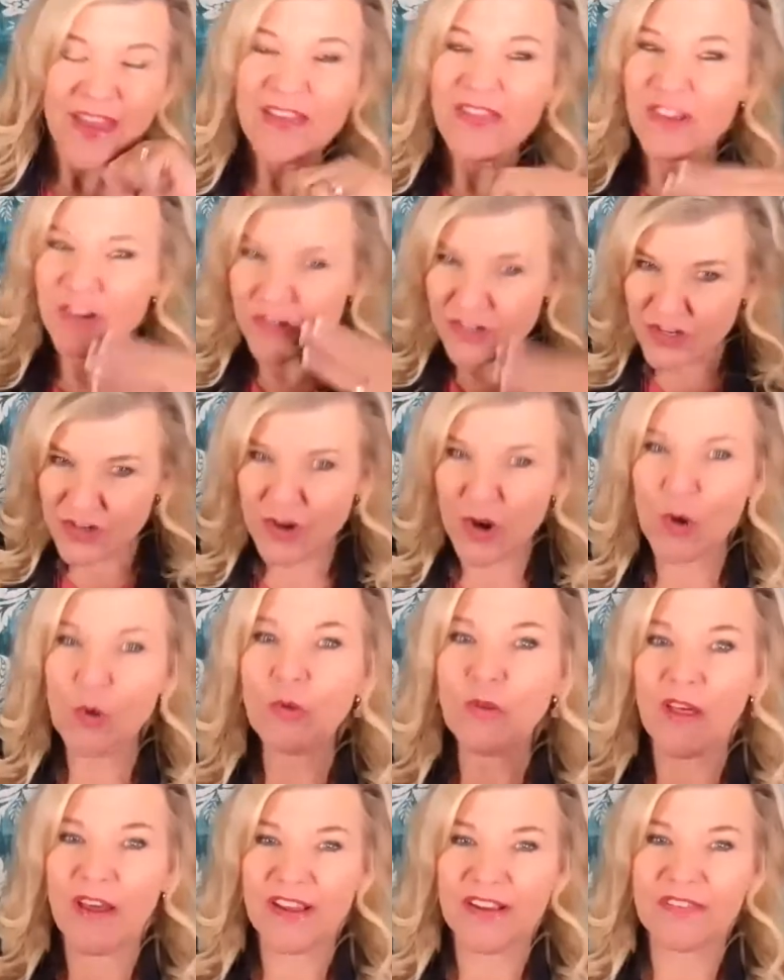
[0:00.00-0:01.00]
There's no
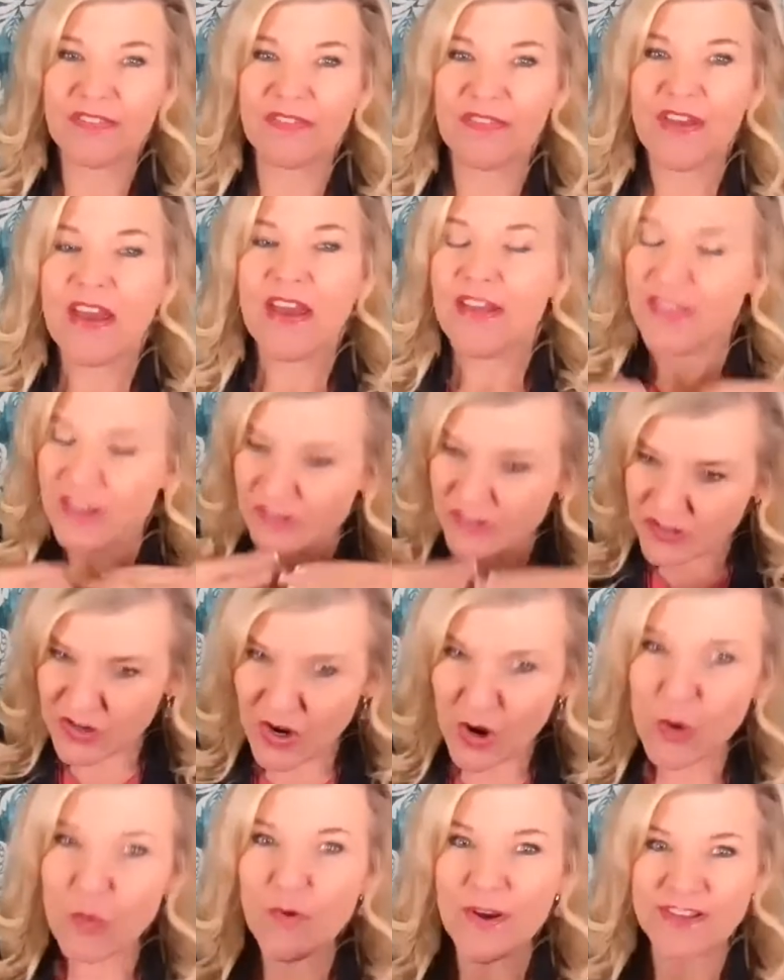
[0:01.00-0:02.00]
life. There's
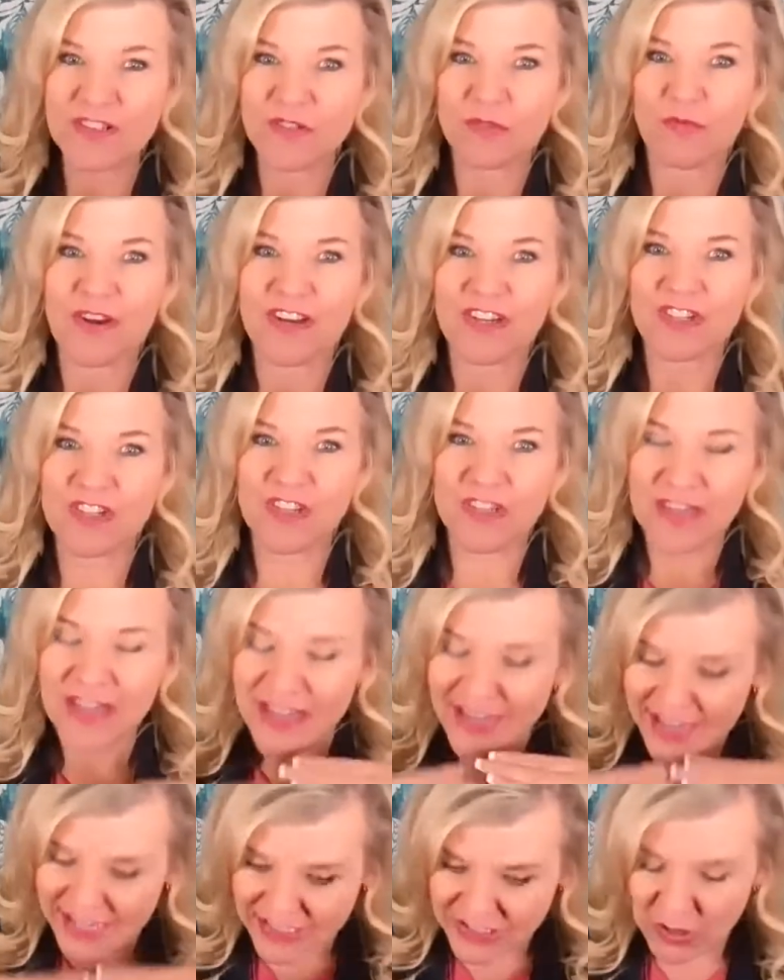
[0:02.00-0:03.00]
no resurrection.
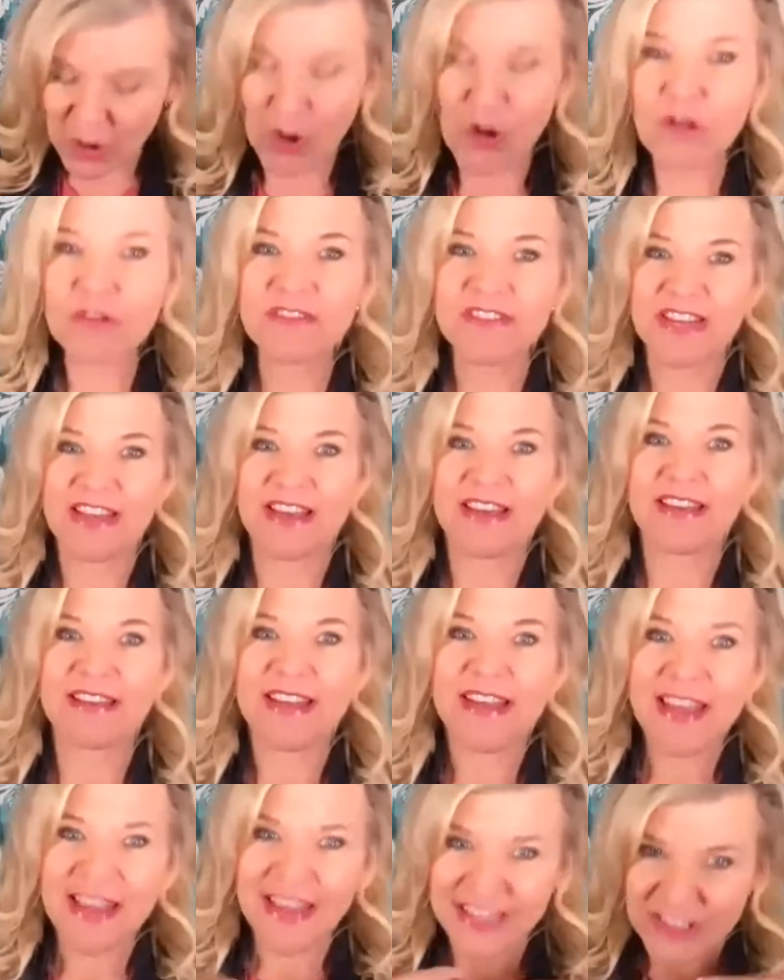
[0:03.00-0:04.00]
It's all dead.
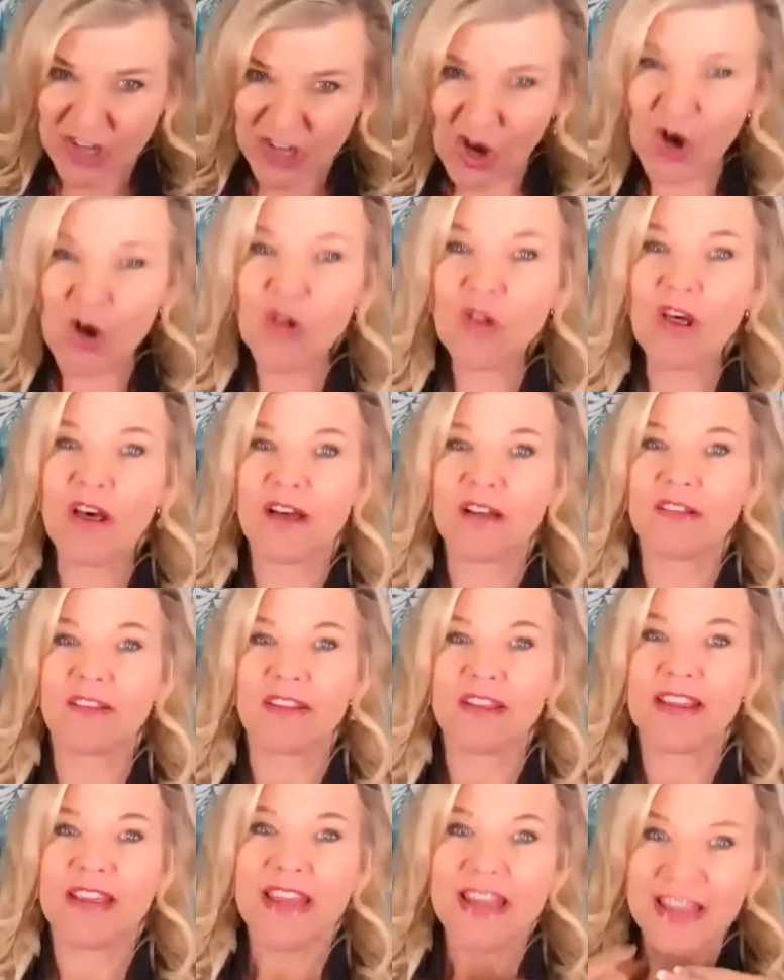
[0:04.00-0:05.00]
It's all
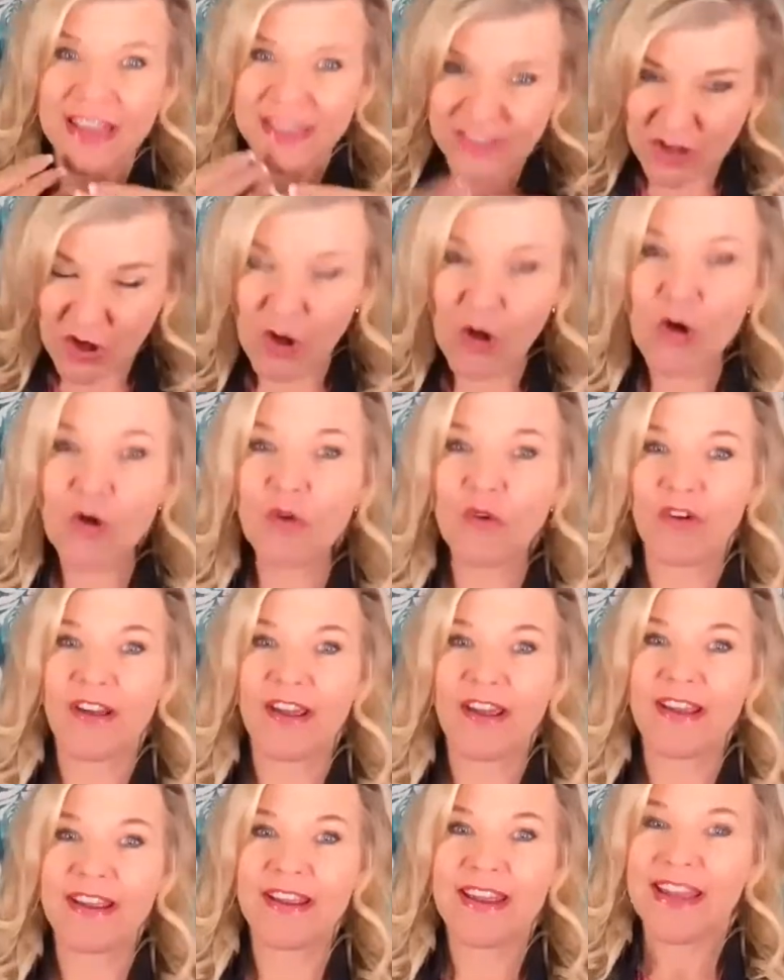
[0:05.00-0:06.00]
ugly. It's all
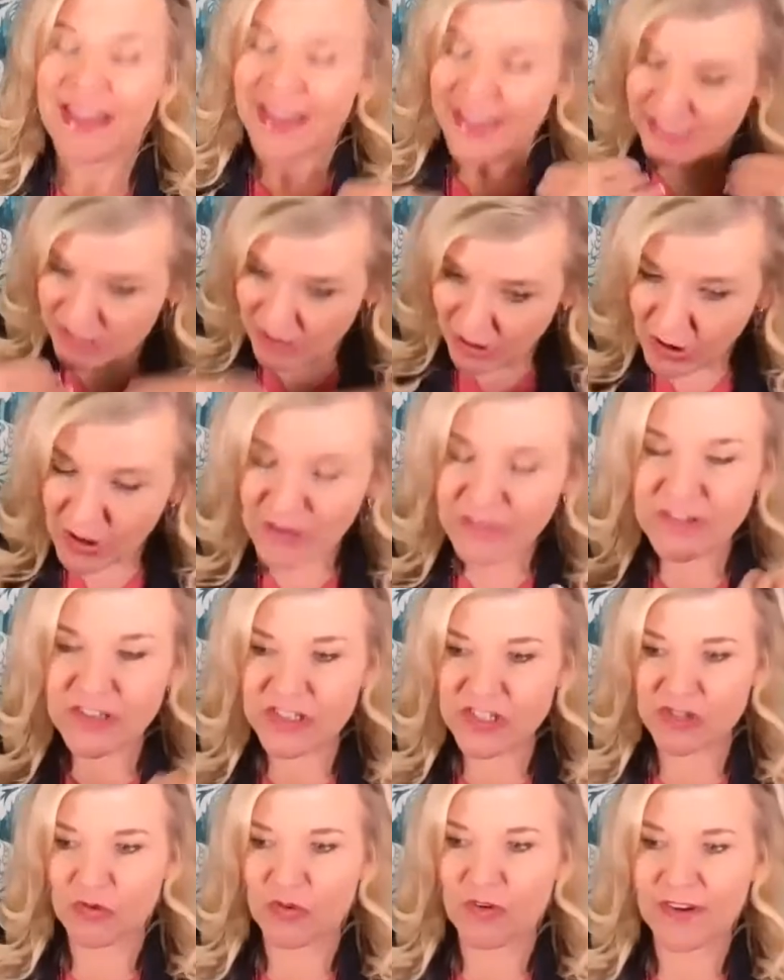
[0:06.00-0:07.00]
gray. It's all
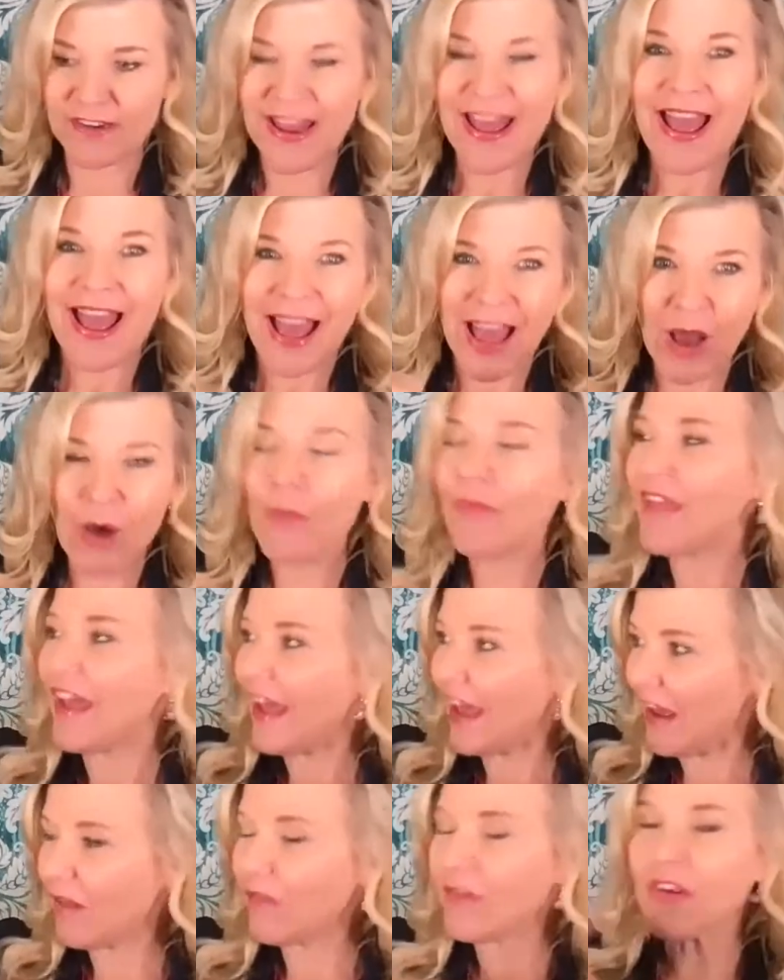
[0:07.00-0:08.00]
destroyed. How in the
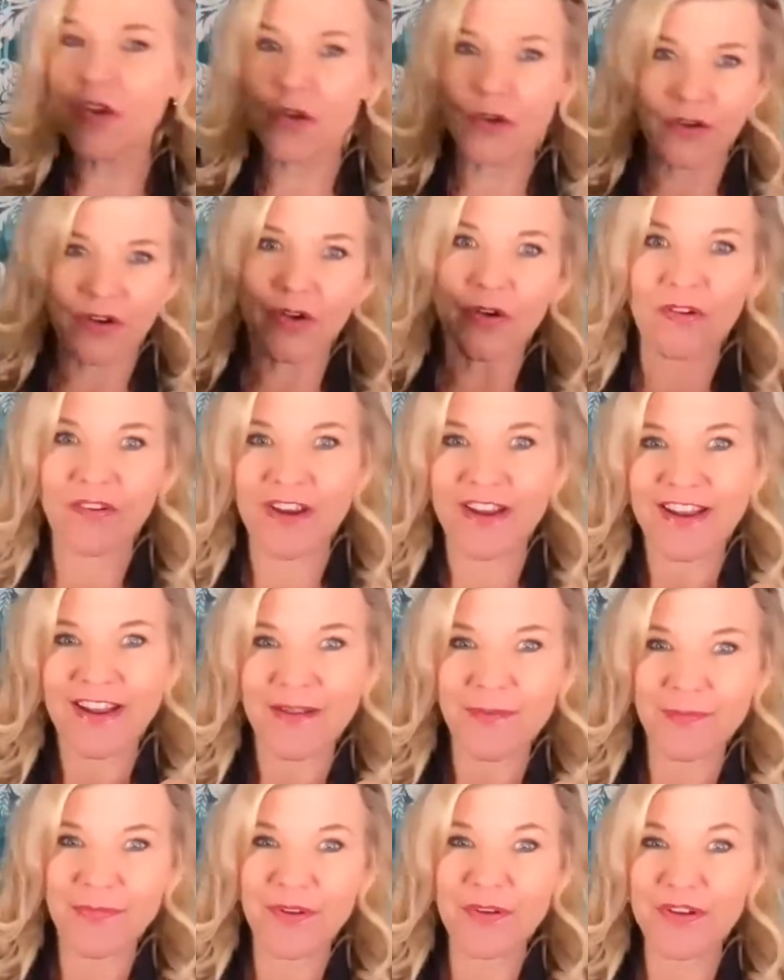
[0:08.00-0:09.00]
hell are you going to create
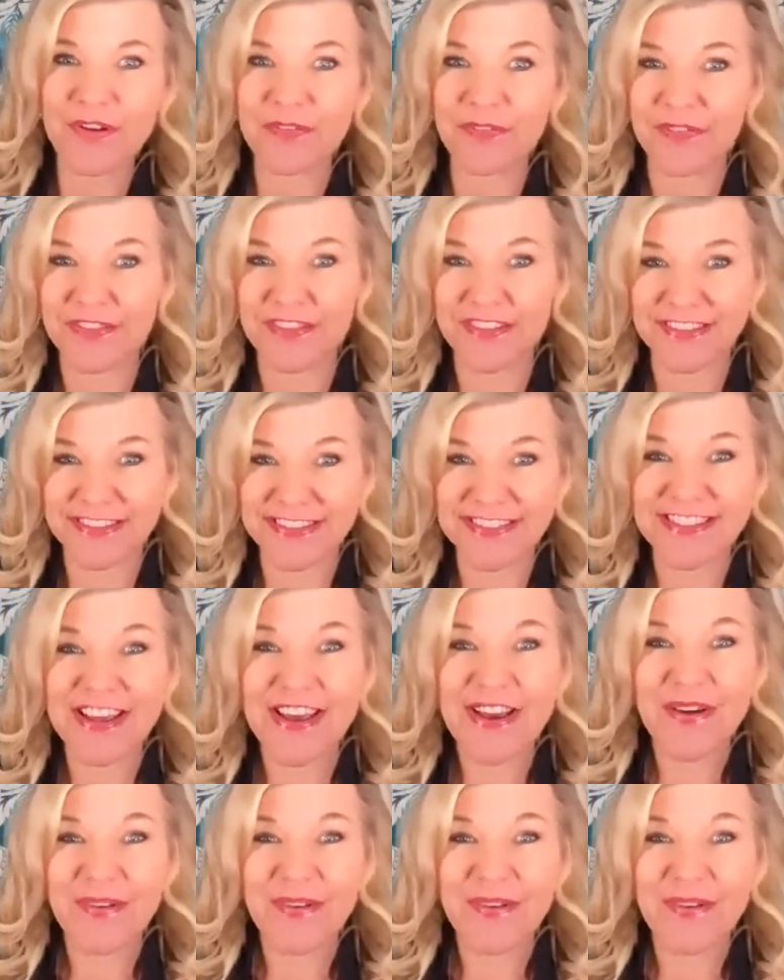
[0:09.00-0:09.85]
beauty for this?